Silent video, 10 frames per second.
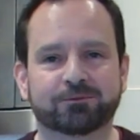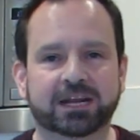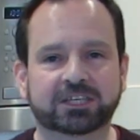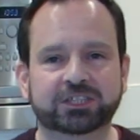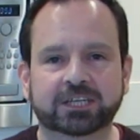the
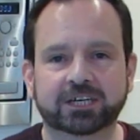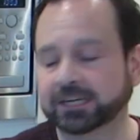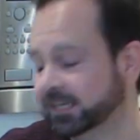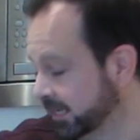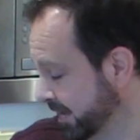red shirt.
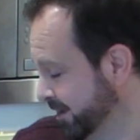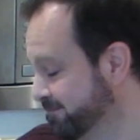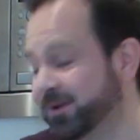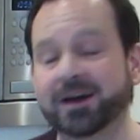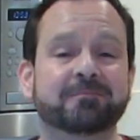
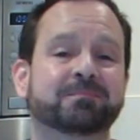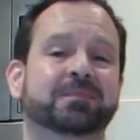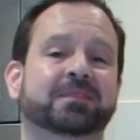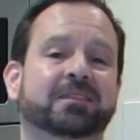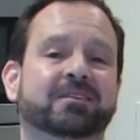
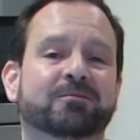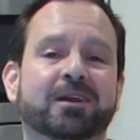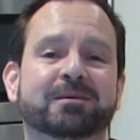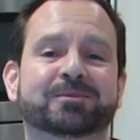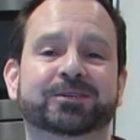But
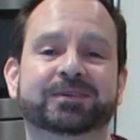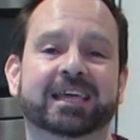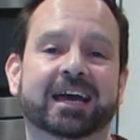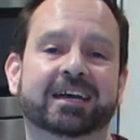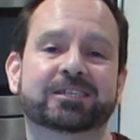while I'm doing
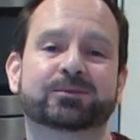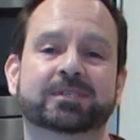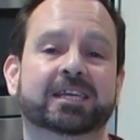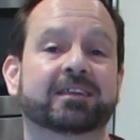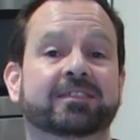that, just
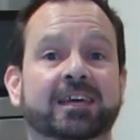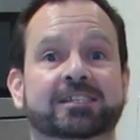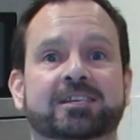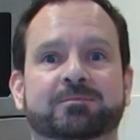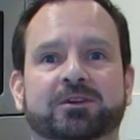want to say
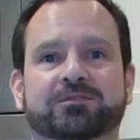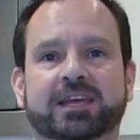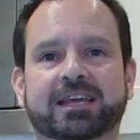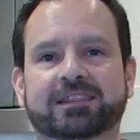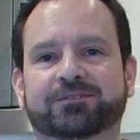thanks so much for
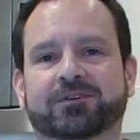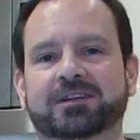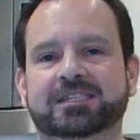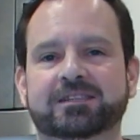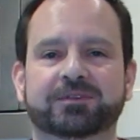getting this far
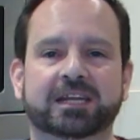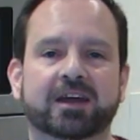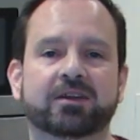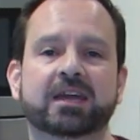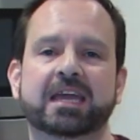into the
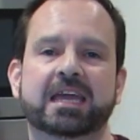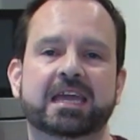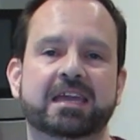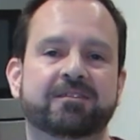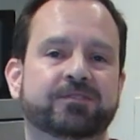video.
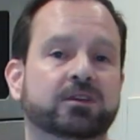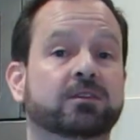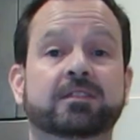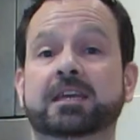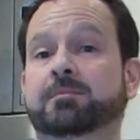If you
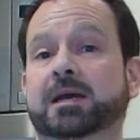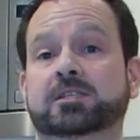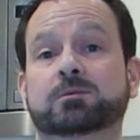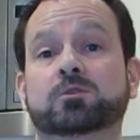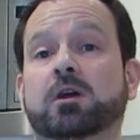could think about
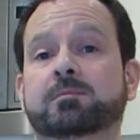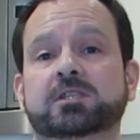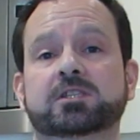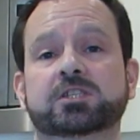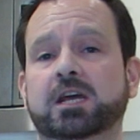subscribing
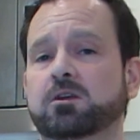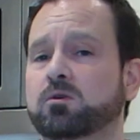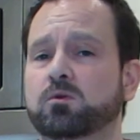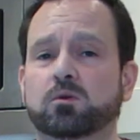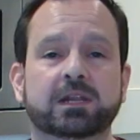to the
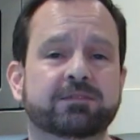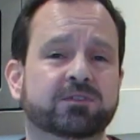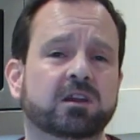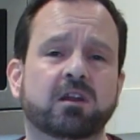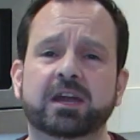channel or leaving
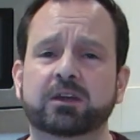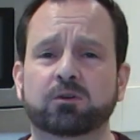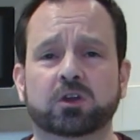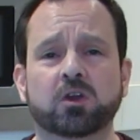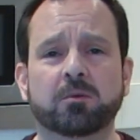a like
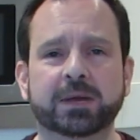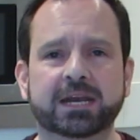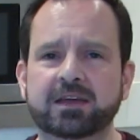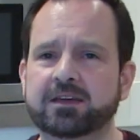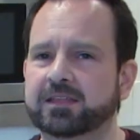or a comment,
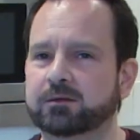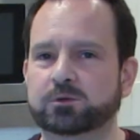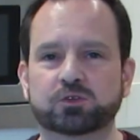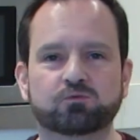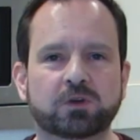that would
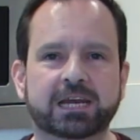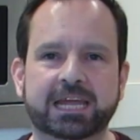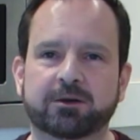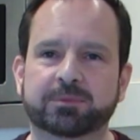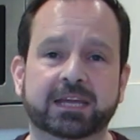just really
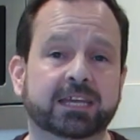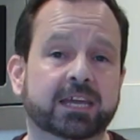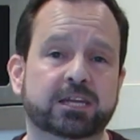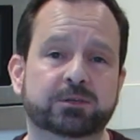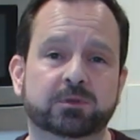help that
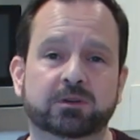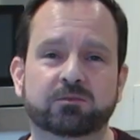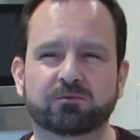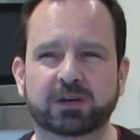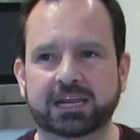engagement,
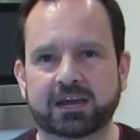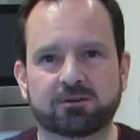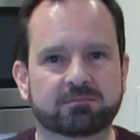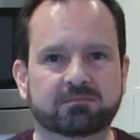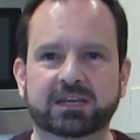really
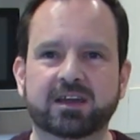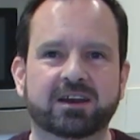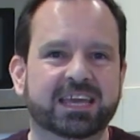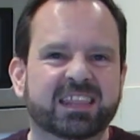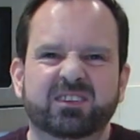help me
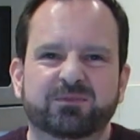kind of get these